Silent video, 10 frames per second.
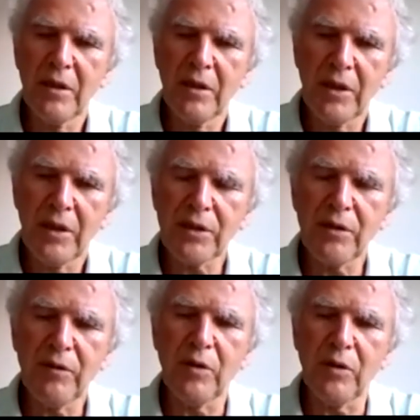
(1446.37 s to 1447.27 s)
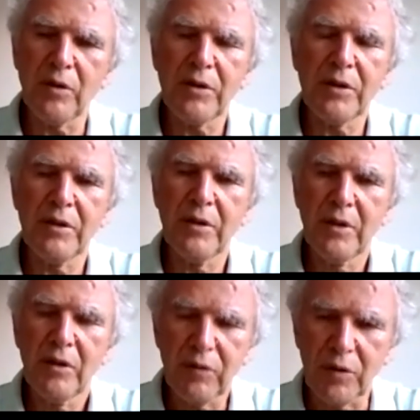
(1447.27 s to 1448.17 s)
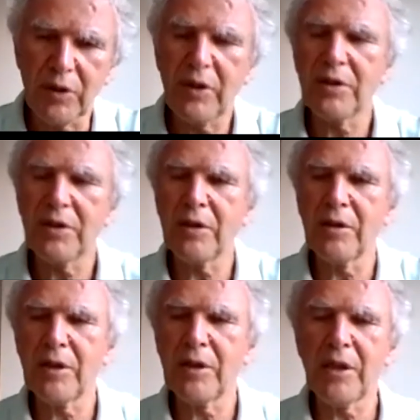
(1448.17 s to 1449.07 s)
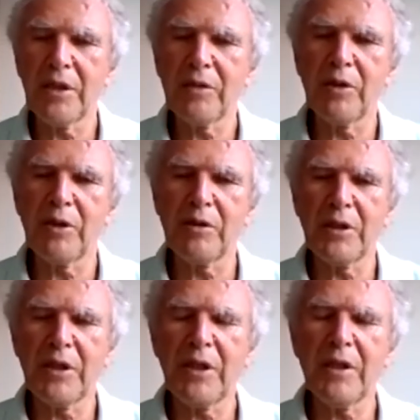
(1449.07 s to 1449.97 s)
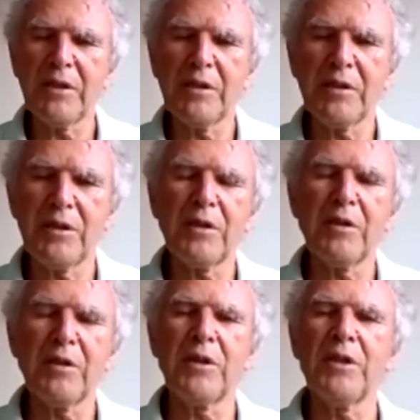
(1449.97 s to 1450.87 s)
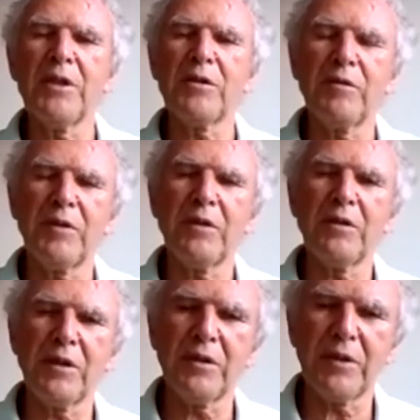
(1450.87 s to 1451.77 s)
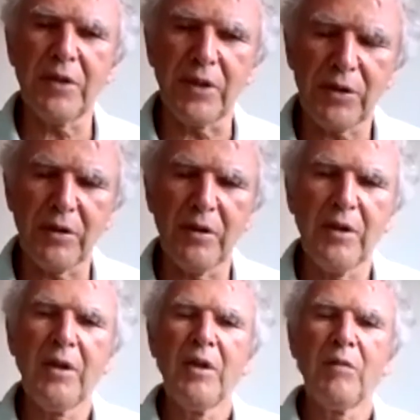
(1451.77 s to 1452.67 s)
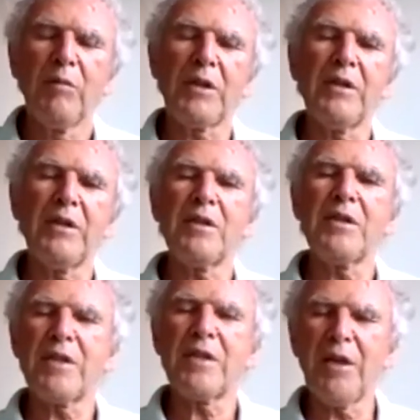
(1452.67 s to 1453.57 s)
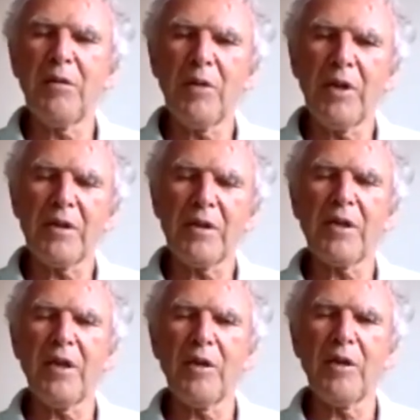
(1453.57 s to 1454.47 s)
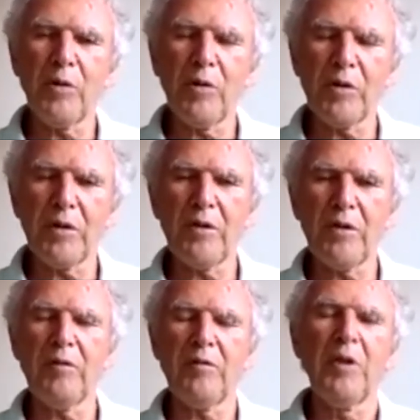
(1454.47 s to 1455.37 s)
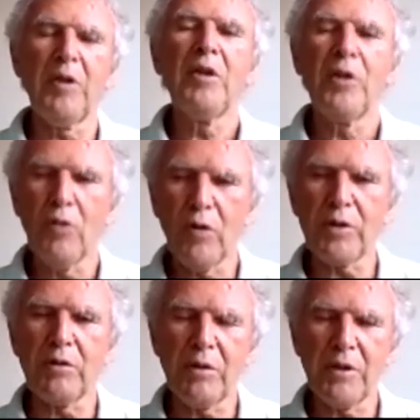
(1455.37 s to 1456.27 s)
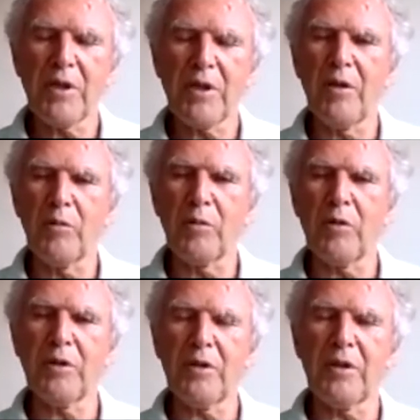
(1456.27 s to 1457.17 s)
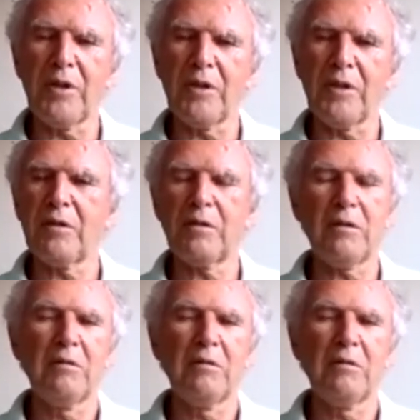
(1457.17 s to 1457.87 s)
is, of course, for the considered case when cardinality is just cardinality of their intersection. But it's the same as scalar product of ordinary scalar product as